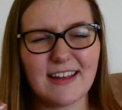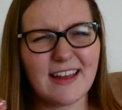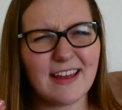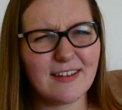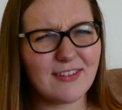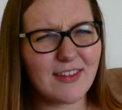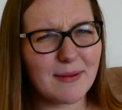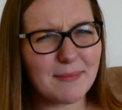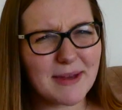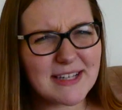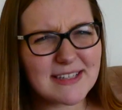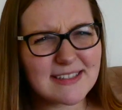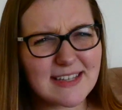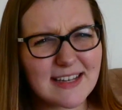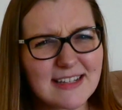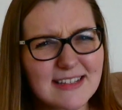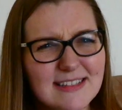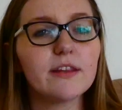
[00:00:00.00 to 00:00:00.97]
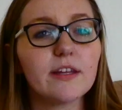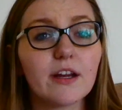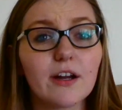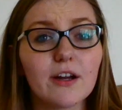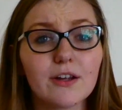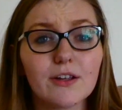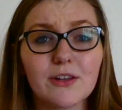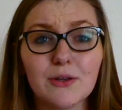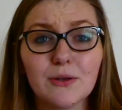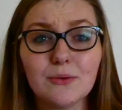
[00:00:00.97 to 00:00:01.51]
If that makes sense. They're
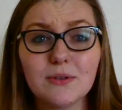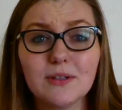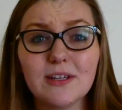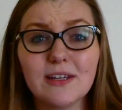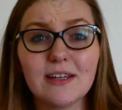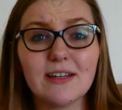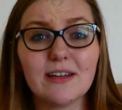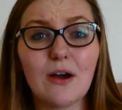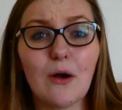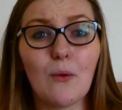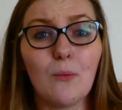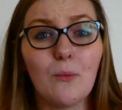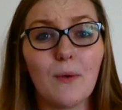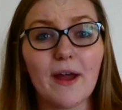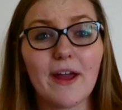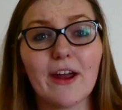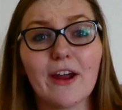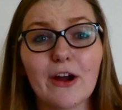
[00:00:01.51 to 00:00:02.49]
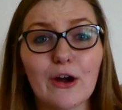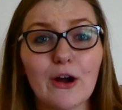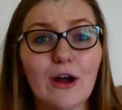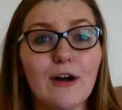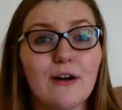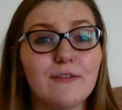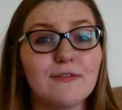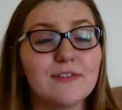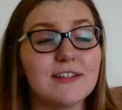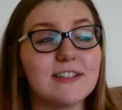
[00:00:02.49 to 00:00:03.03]
acutely aware
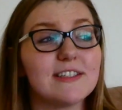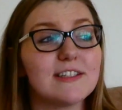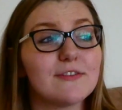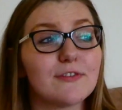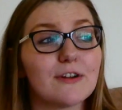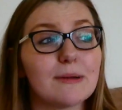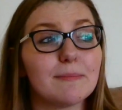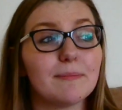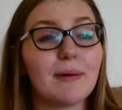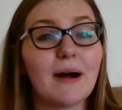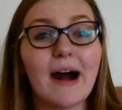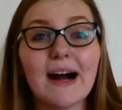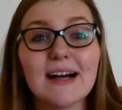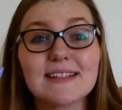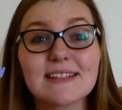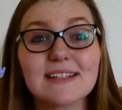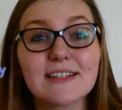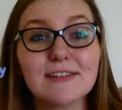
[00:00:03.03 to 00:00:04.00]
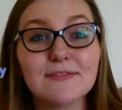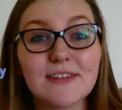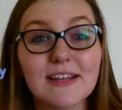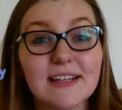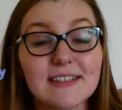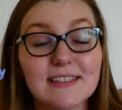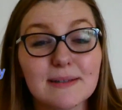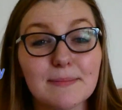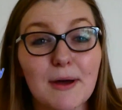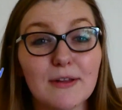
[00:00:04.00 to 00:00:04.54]
of the different positive
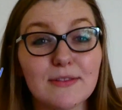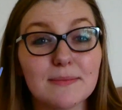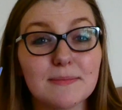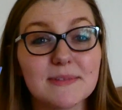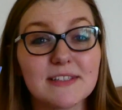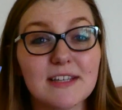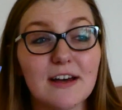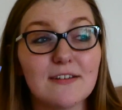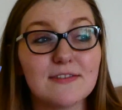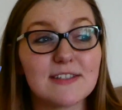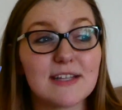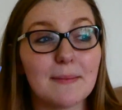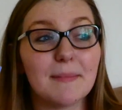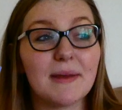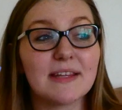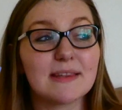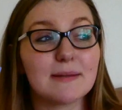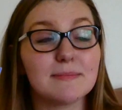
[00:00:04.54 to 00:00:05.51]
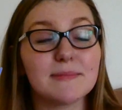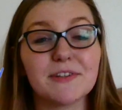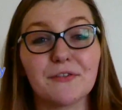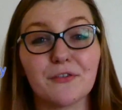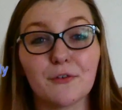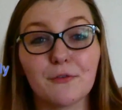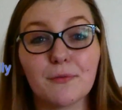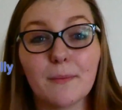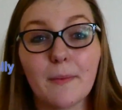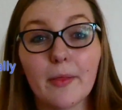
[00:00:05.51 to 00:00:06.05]
things about themselves that make them
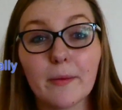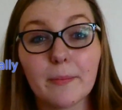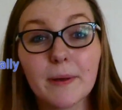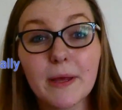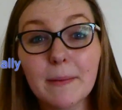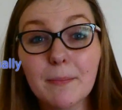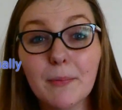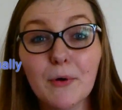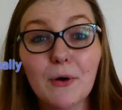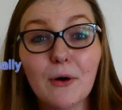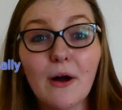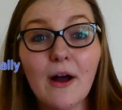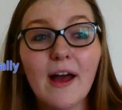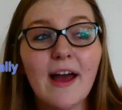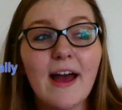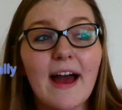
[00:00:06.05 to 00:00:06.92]
different from other people,